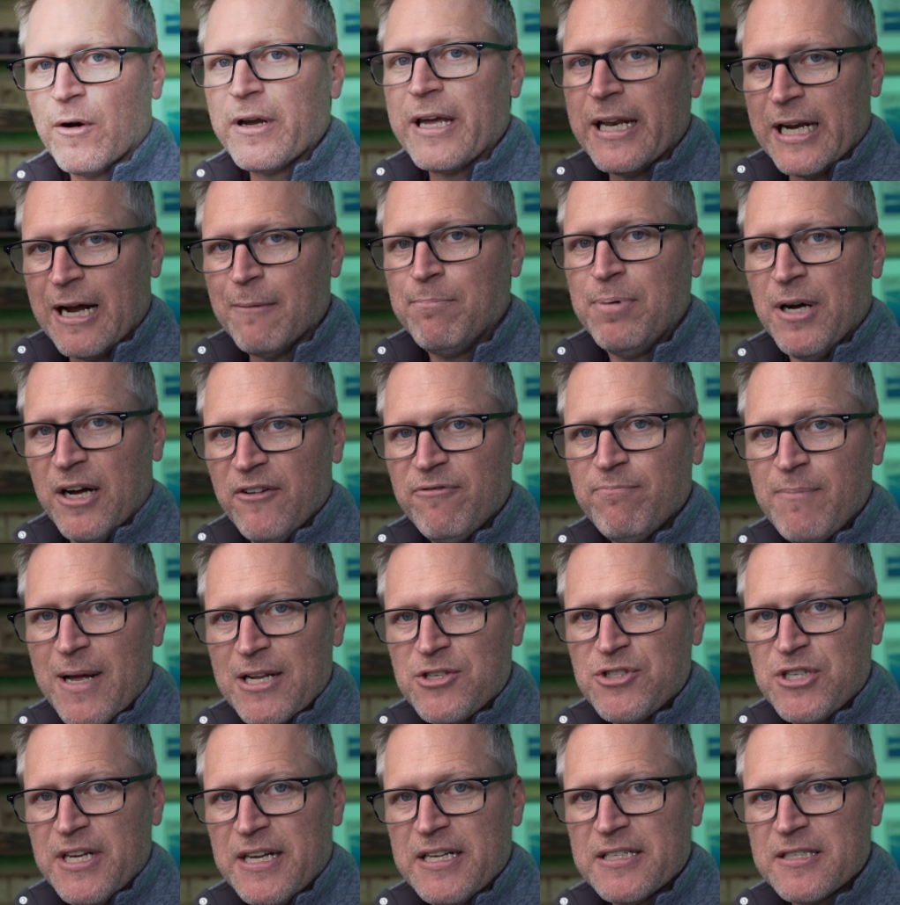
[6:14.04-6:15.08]
can I puff my
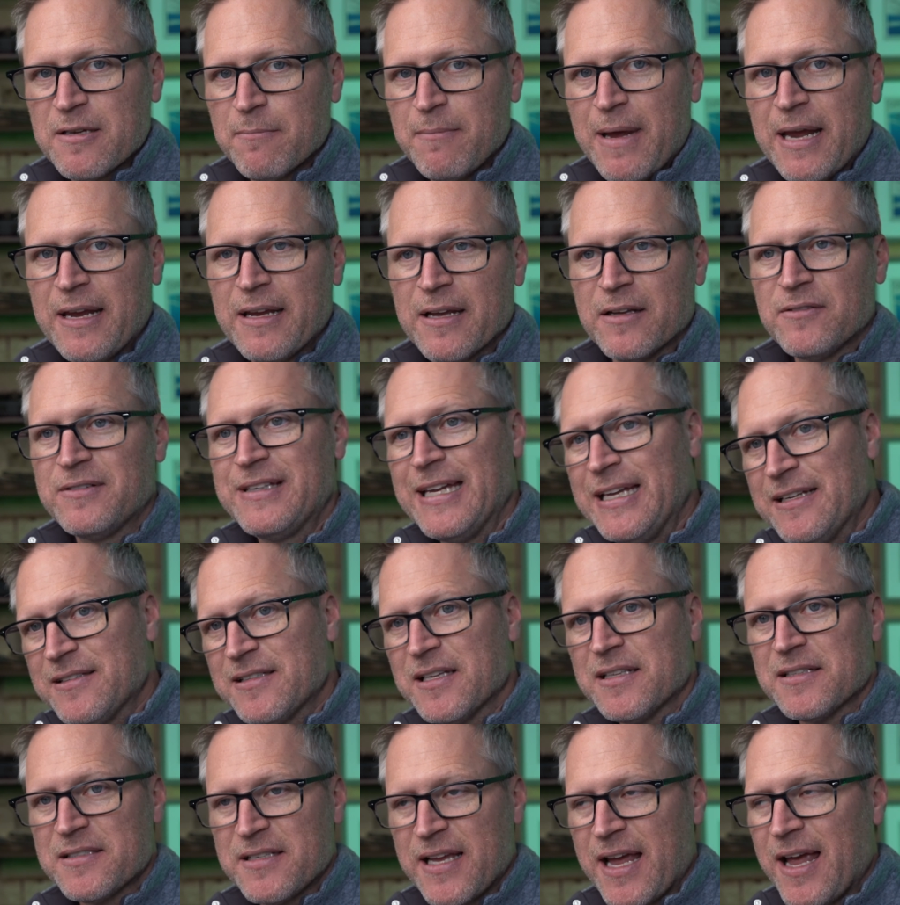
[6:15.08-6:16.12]
cheeks and make a
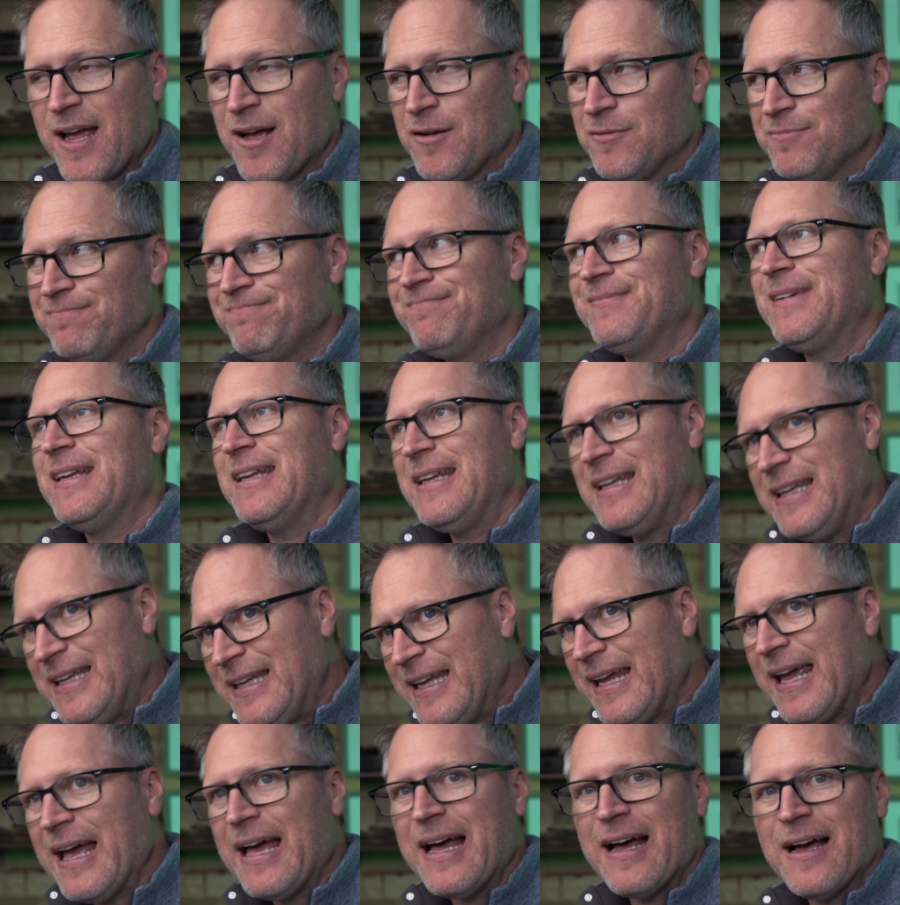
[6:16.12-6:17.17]
decent sound?
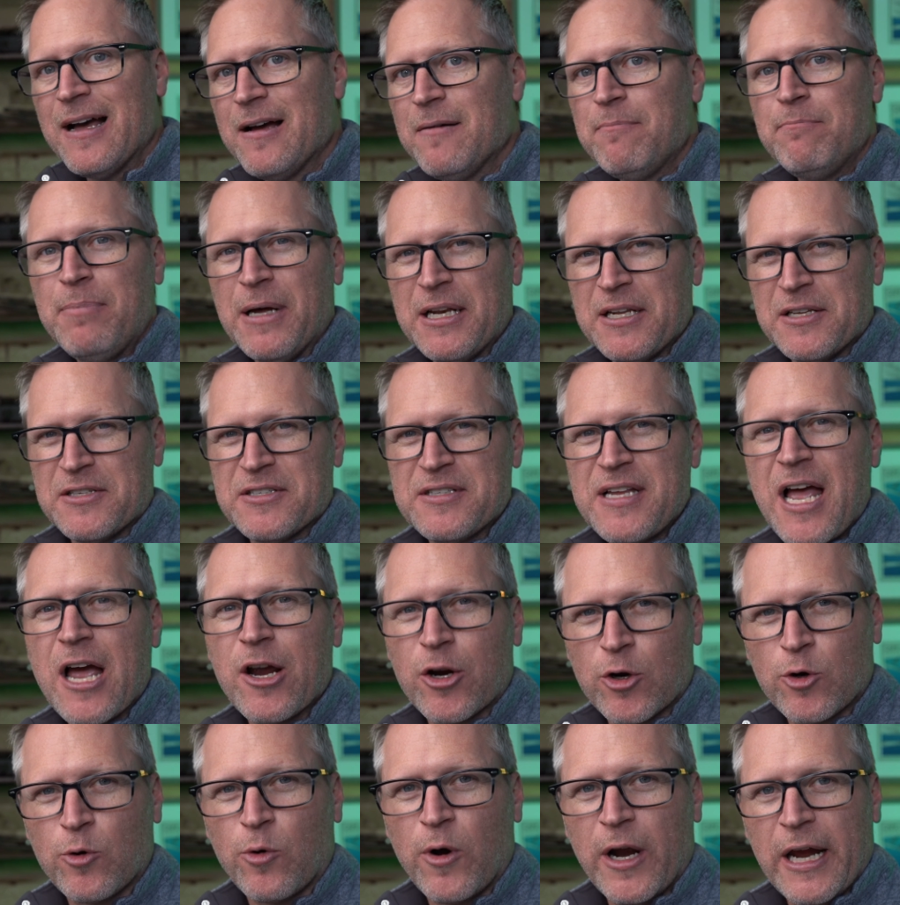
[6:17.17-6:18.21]
Yeah, but it's
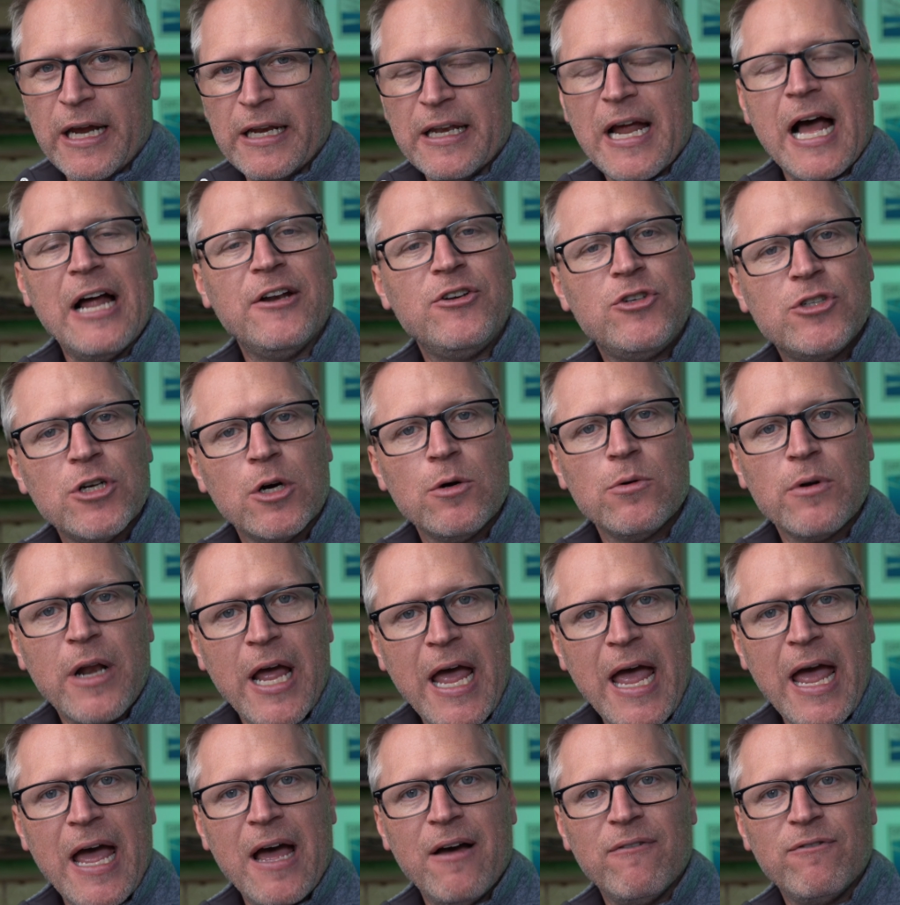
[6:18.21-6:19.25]
not great. I don't
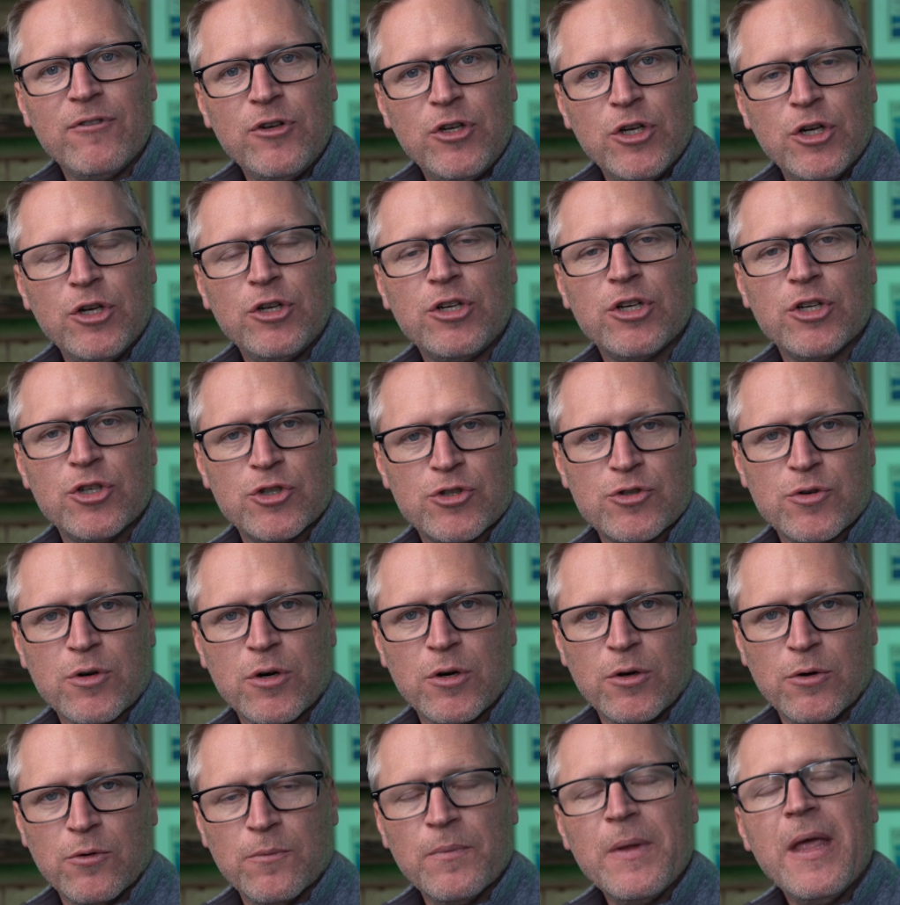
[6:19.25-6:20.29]
have good
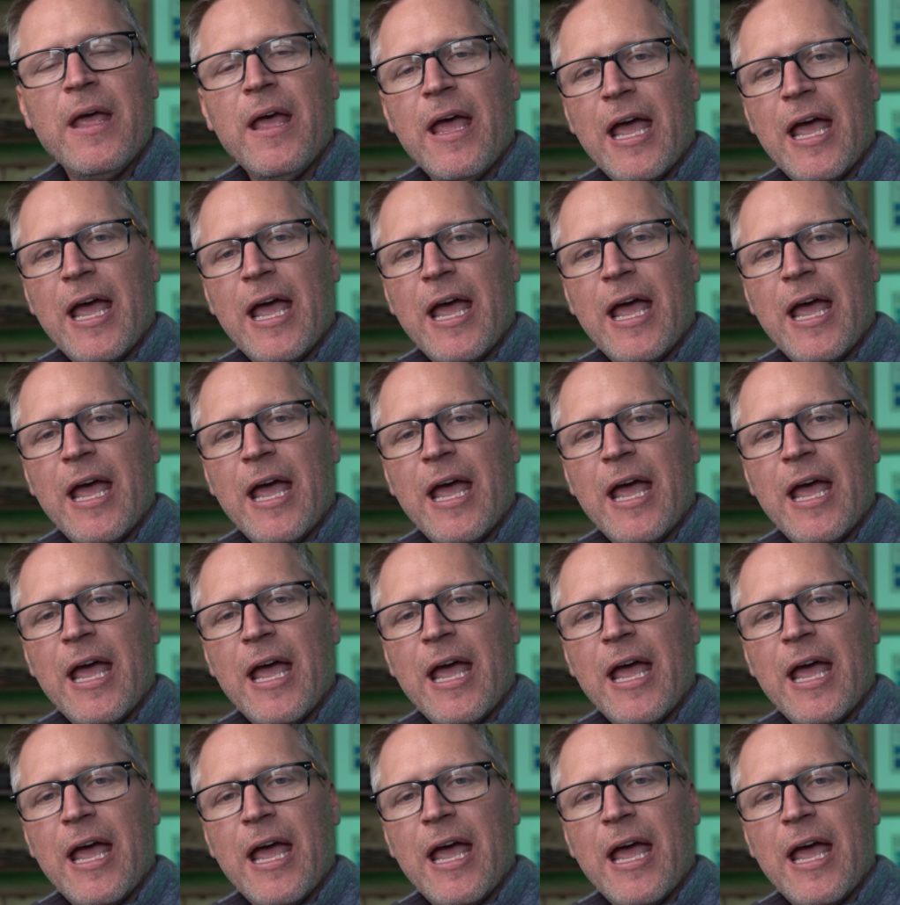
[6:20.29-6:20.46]
control.